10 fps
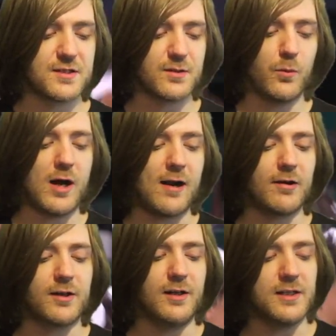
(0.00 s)
somewhat
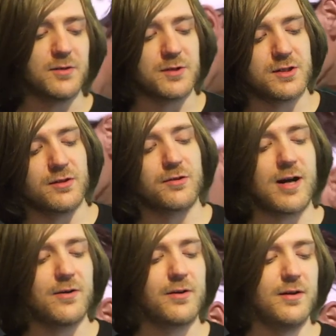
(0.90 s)
arrogantly to a stunned
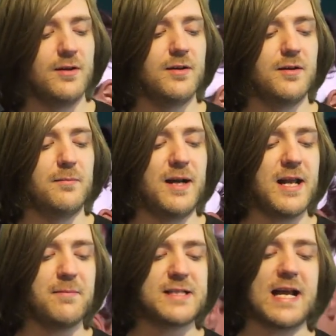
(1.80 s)
crowd. My
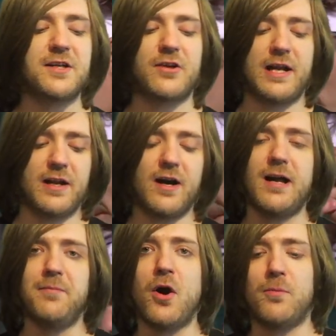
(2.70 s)
name is Andre, I
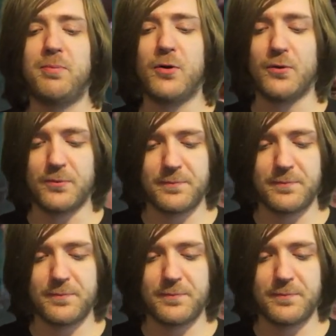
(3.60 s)
am not Paul.